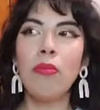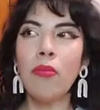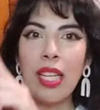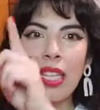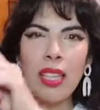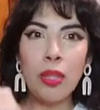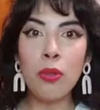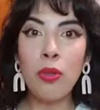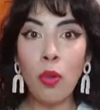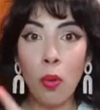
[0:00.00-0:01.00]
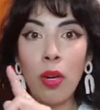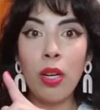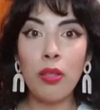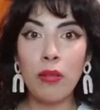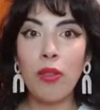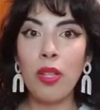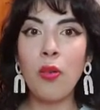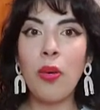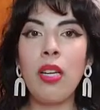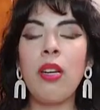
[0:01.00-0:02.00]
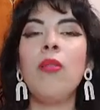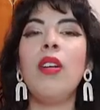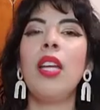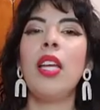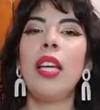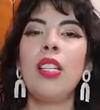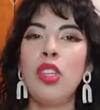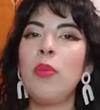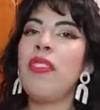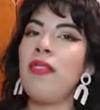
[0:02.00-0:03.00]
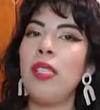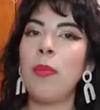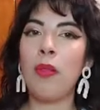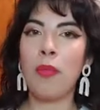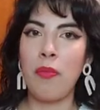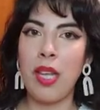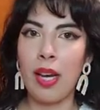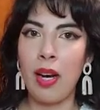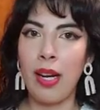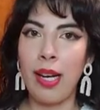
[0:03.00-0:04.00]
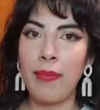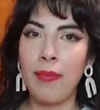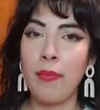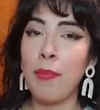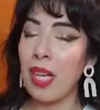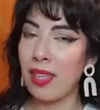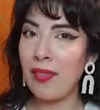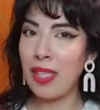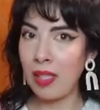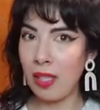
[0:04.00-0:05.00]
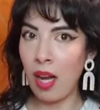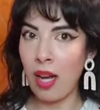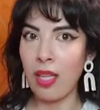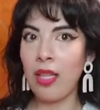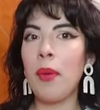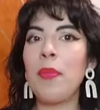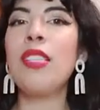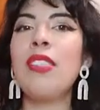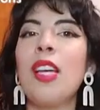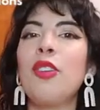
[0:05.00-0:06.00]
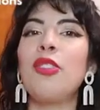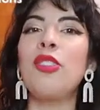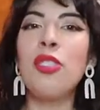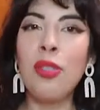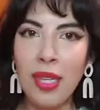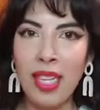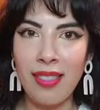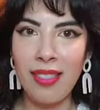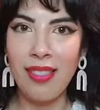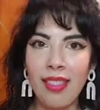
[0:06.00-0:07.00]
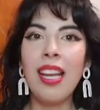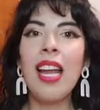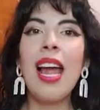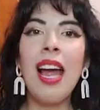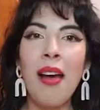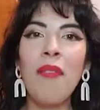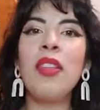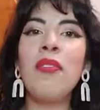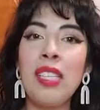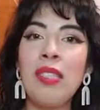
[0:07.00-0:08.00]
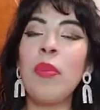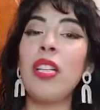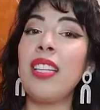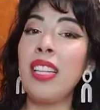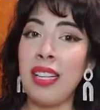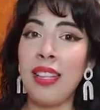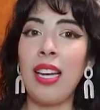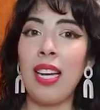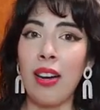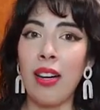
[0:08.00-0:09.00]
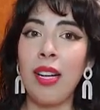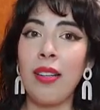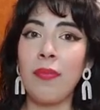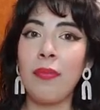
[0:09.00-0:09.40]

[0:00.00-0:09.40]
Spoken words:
That little door on the window, it should be visible from that area. Because if it's not, that means that your students have the visibility in that area.